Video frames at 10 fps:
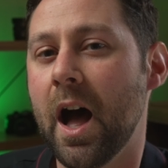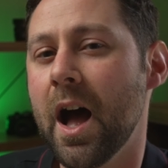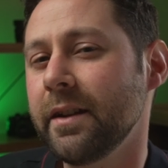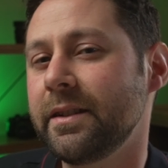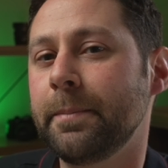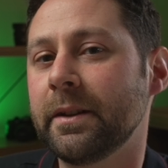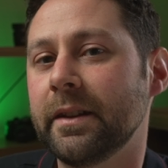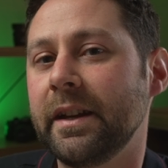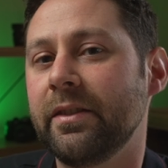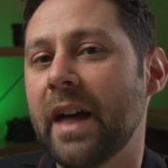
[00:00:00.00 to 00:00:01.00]
aren't
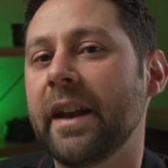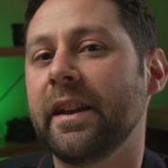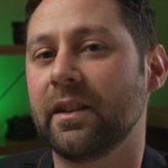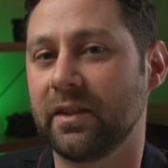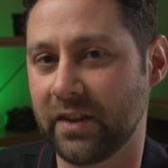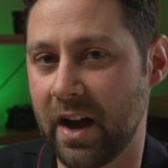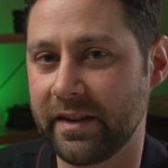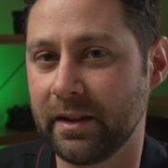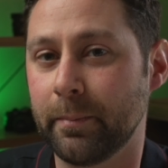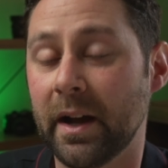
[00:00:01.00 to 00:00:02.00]
typically that
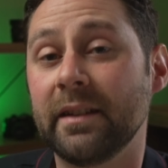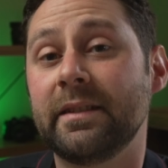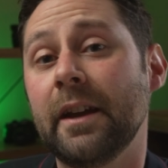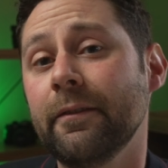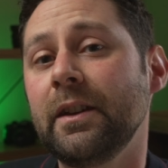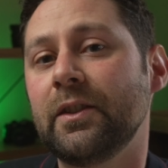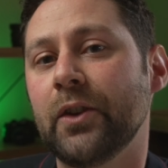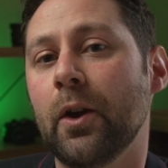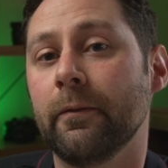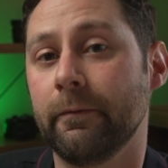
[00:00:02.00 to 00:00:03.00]
exciting, but definitely
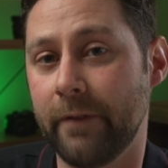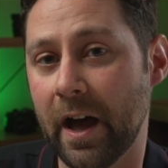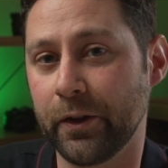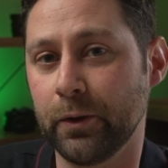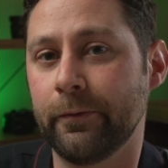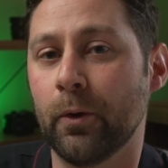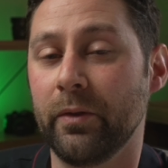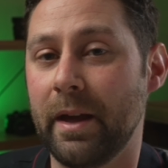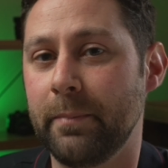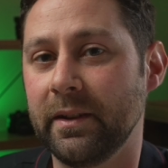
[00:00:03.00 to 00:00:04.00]
serve value for
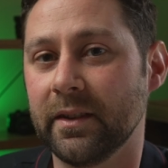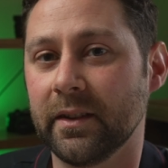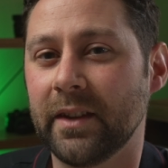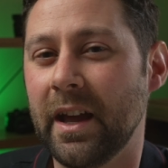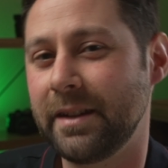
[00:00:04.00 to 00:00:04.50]
their business.